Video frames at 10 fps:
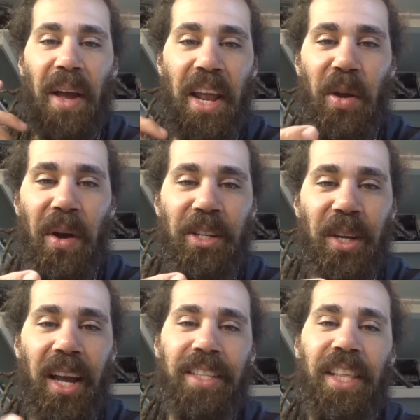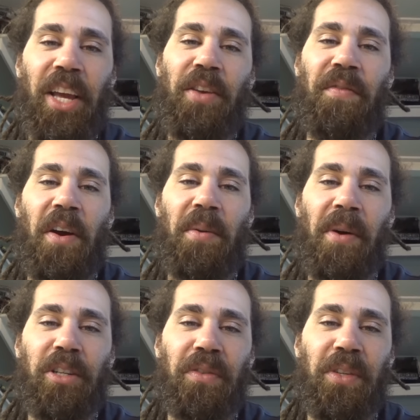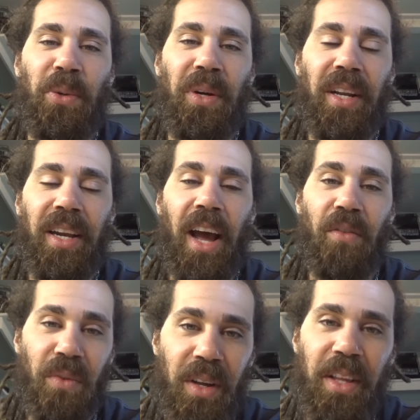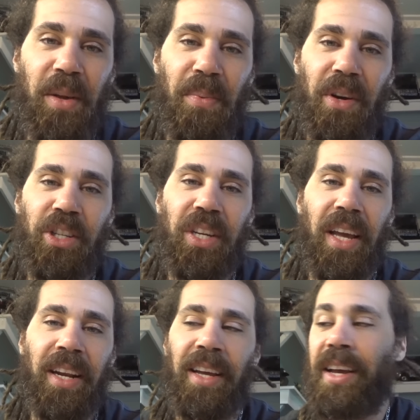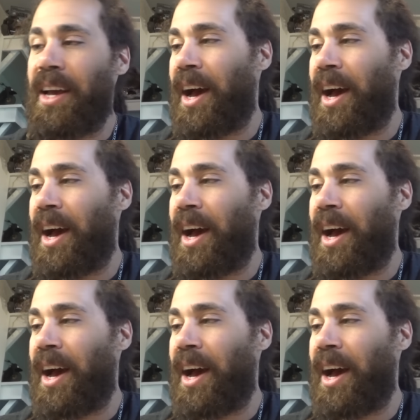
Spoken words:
anyways, you guys, thank you very much for tuning in. I really appreciate it.